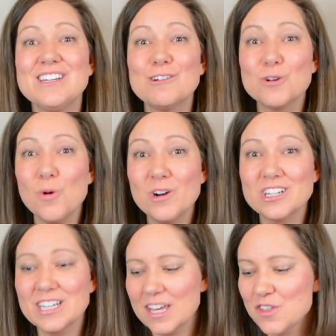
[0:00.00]
Now in
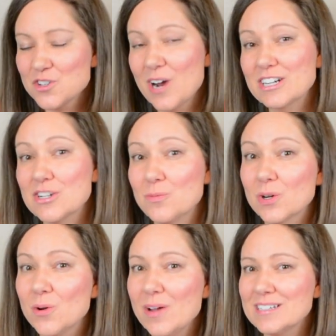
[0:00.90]
order to get the direction,
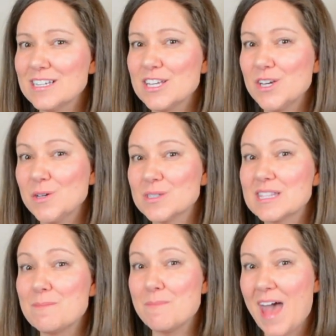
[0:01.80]
we're going to use
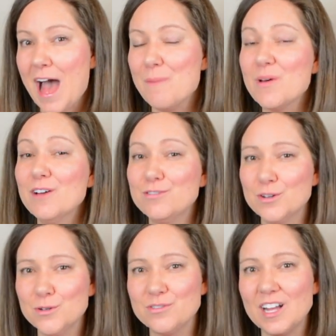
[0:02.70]
the map of
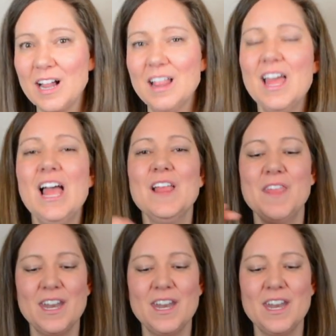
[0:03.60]
Whoville.